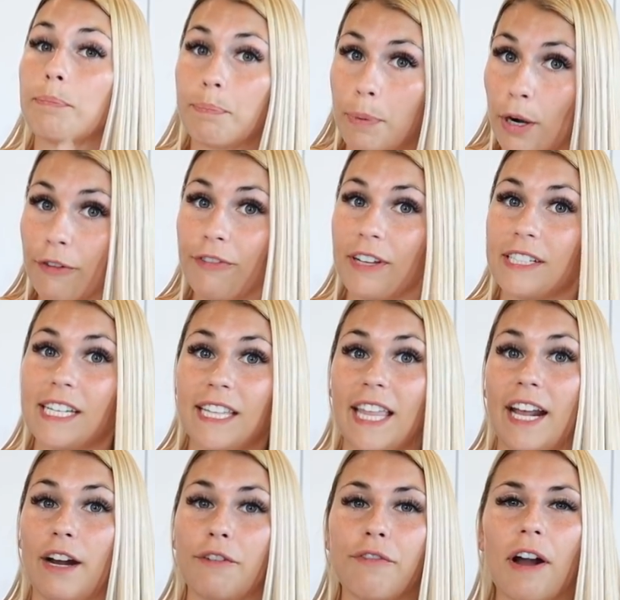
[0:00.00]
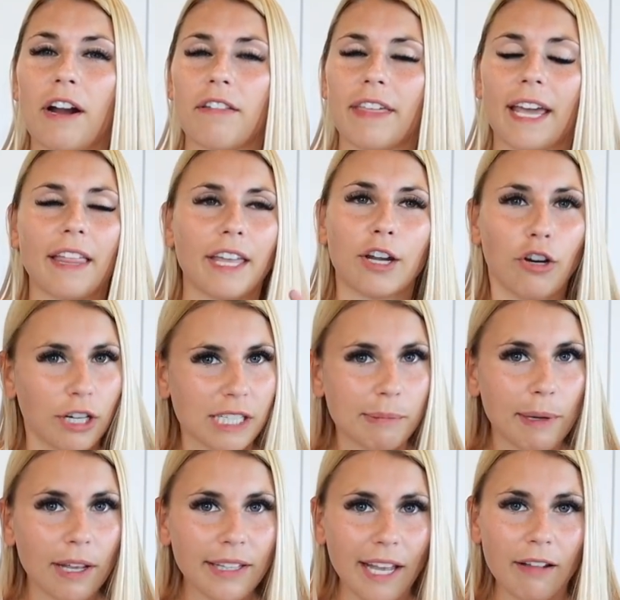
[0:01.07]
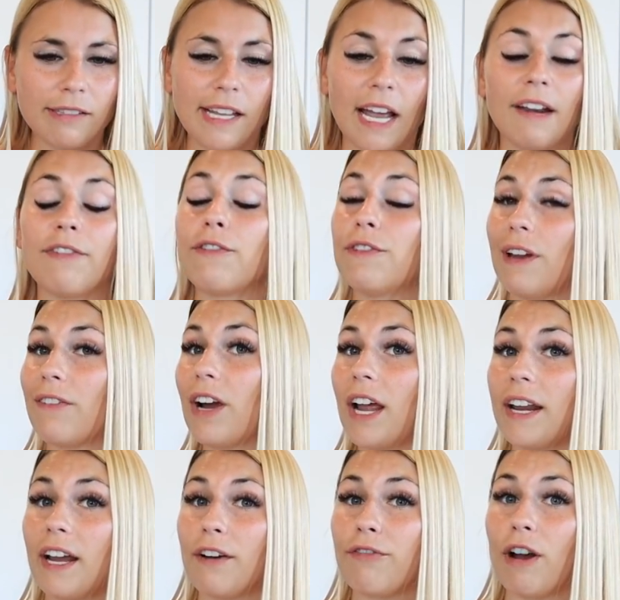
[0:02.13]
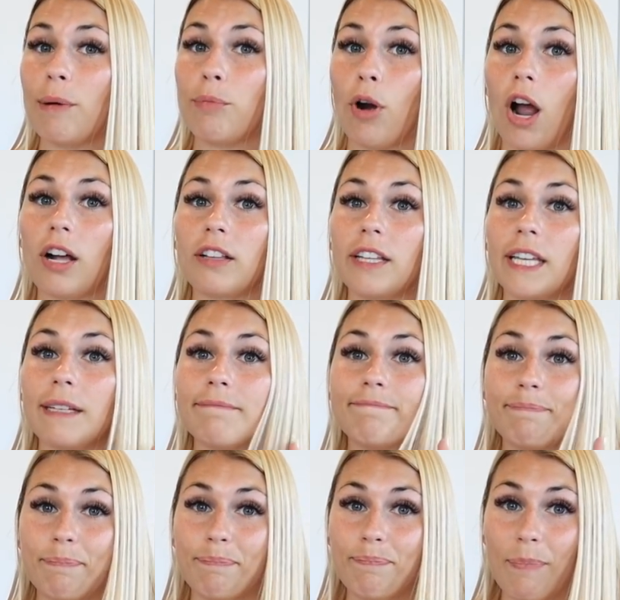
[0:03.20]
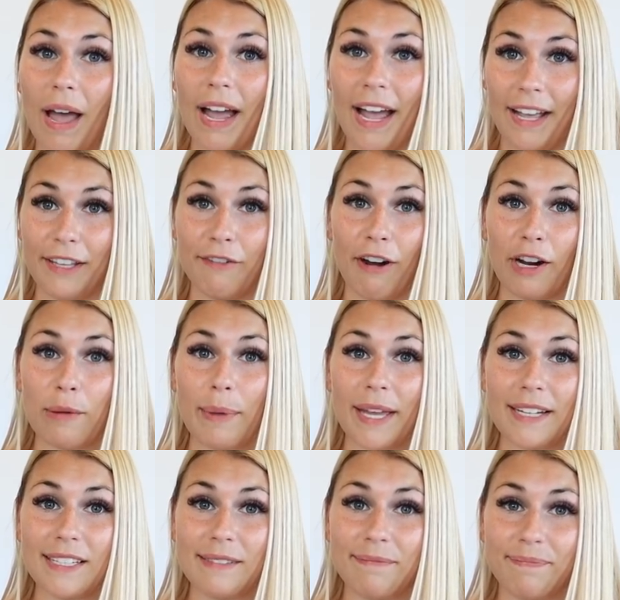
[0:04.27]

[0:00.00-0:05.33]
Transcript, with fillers: Perfect in the air fryer. They get like crispy on the outside. If you've never had air fried broccoli, I highly recommend.